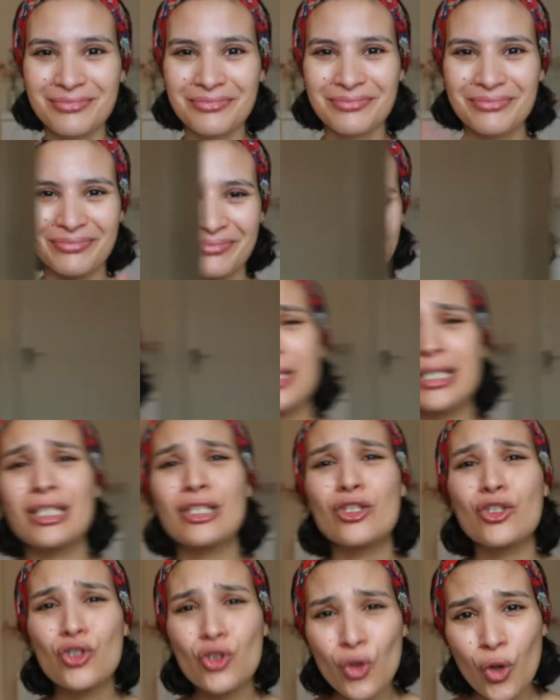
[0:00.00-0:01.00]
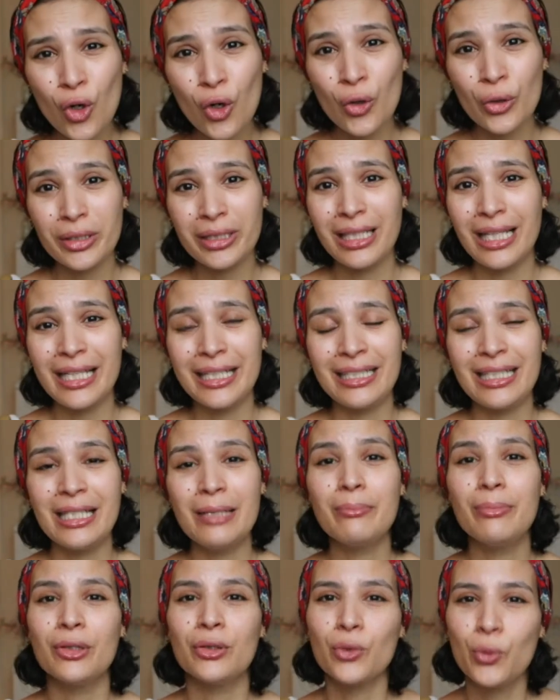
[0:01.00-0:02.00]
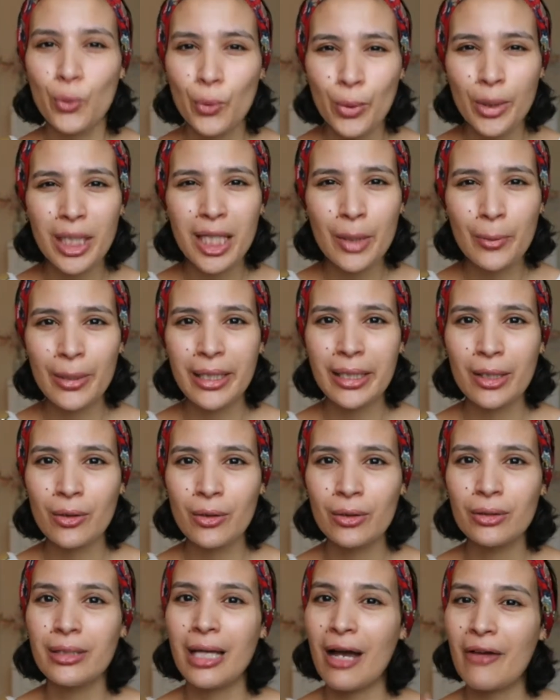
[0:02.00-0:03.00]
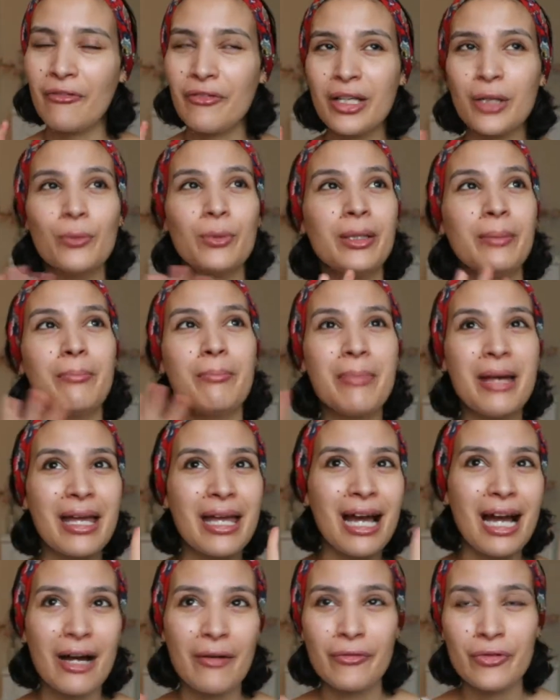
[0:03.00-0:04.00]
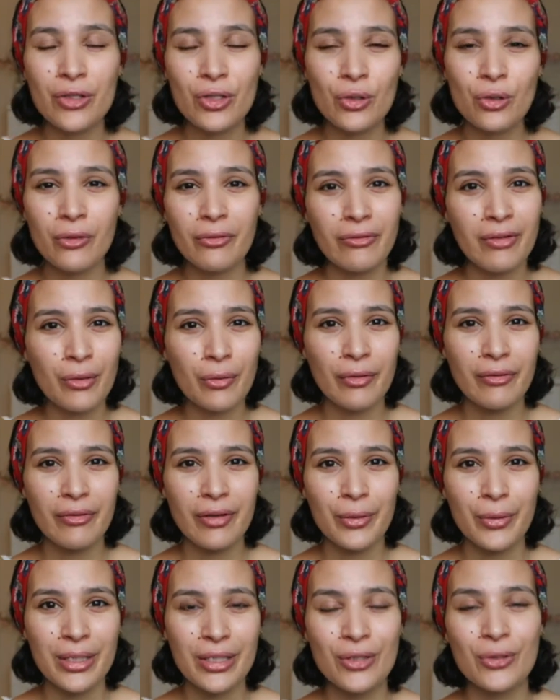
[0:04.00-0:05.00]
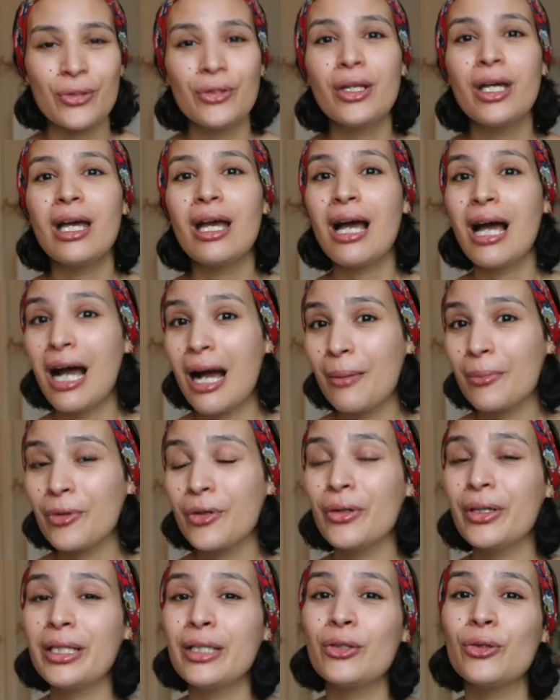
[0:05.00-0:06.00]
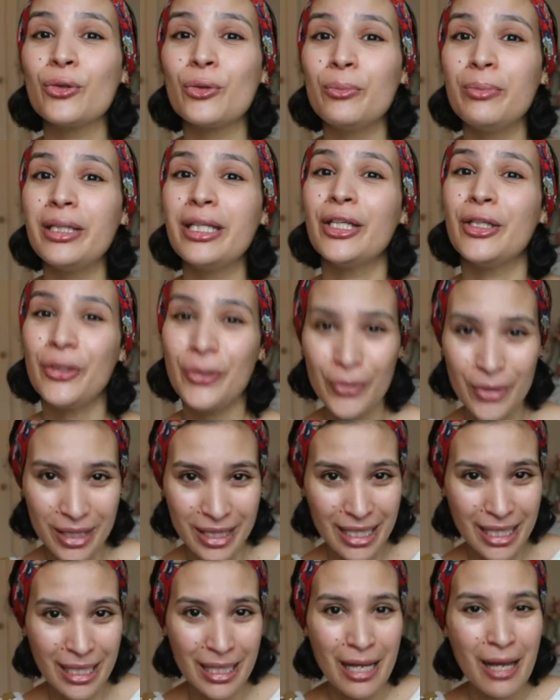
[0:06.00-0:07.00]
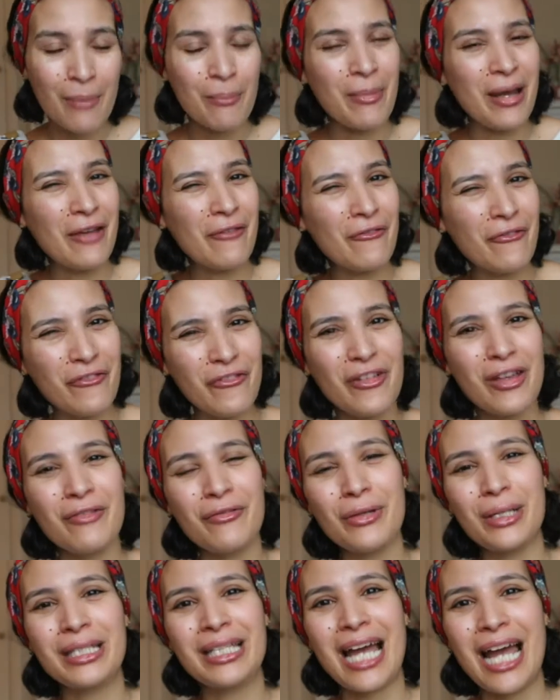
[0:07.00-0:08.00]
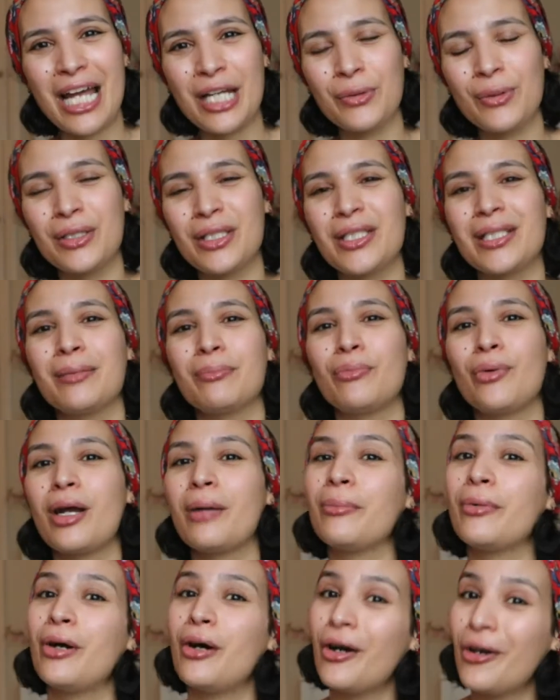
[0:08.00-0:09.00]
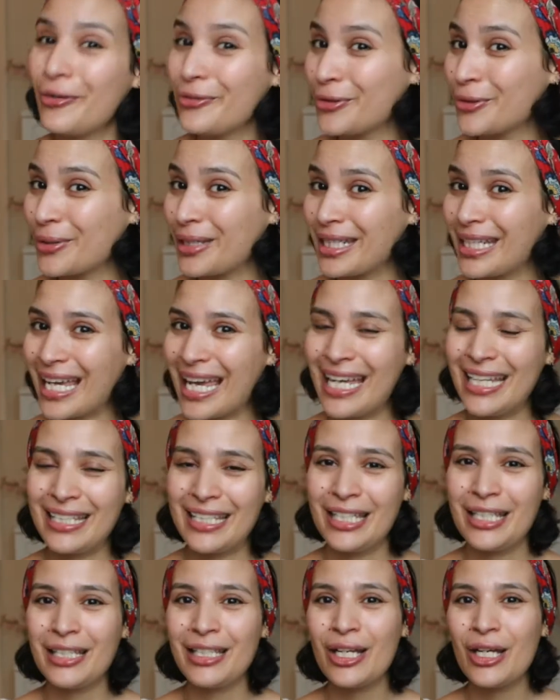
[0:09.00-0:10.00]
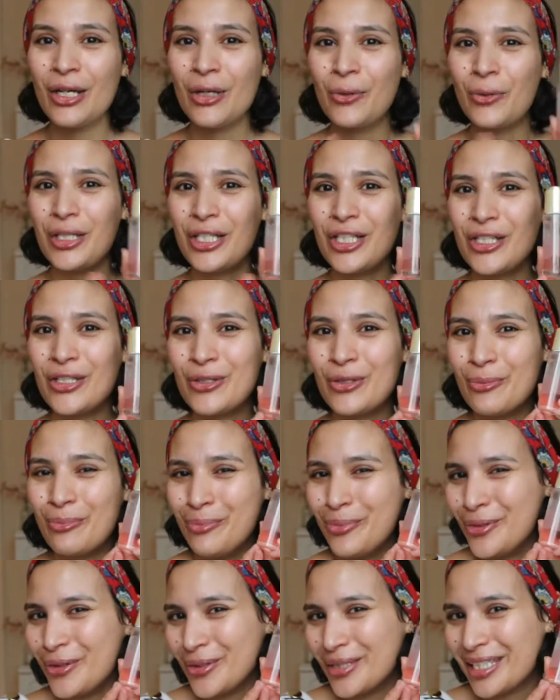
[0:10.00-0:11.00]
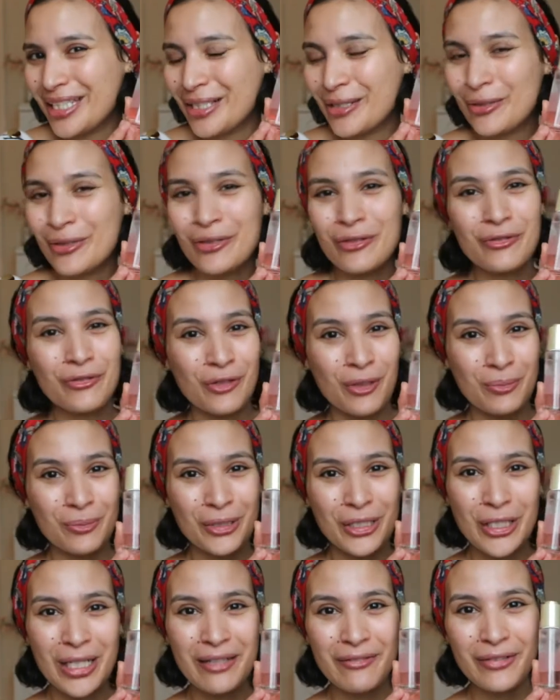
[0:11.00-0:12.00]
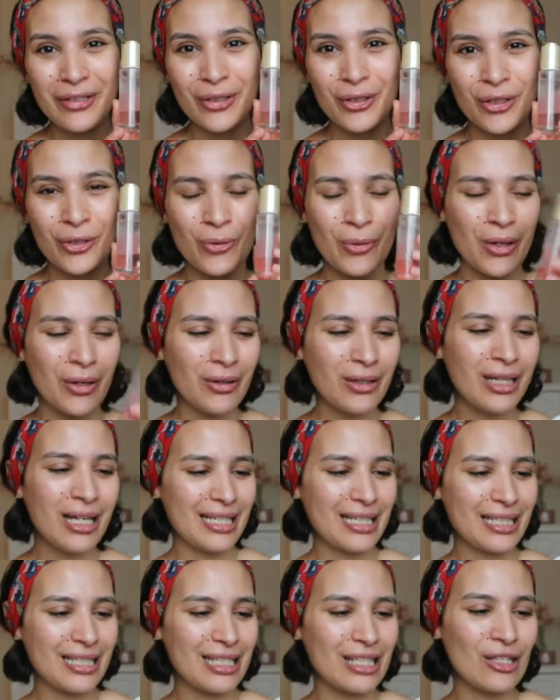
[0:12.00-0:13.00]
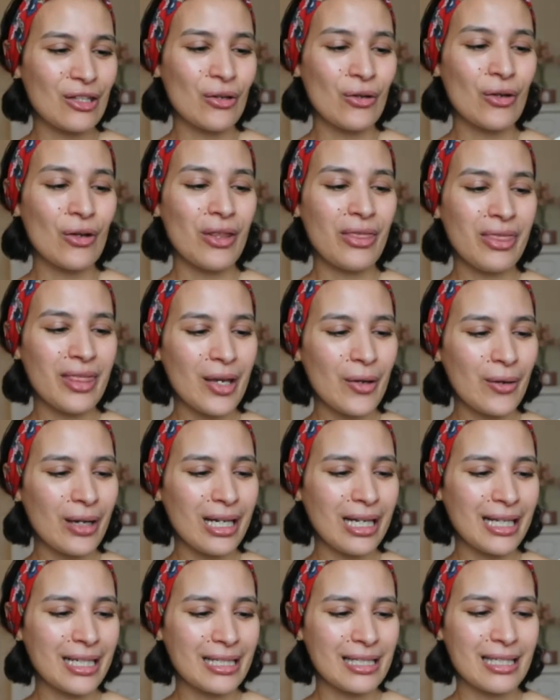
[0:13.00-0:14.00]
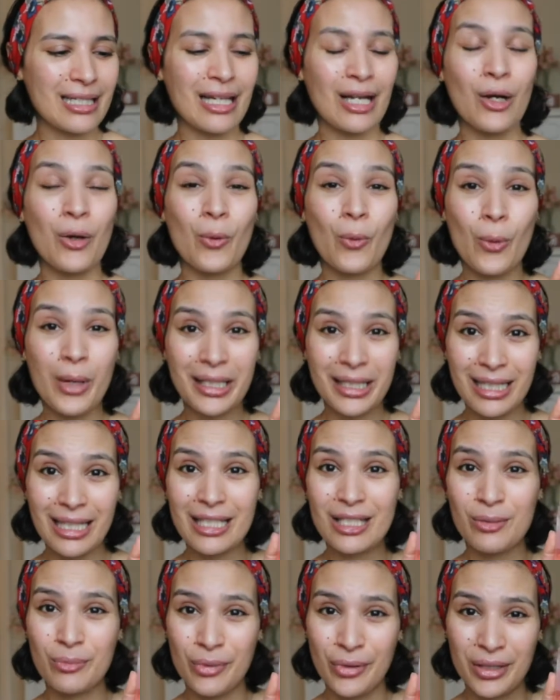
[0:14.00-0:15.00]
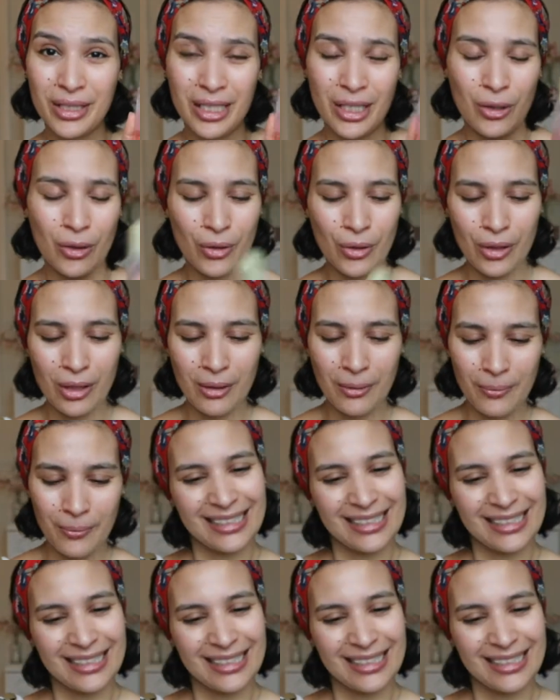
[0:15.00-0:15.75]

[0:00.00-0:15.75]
But because it's so cold lately, but really cold, I think we may have snow very soon. I'm going to be using my favorite hydrating primer of 2018, which is a beauty oil from Grwm, and it's the Neo Elixir Weightless Beauty Oil.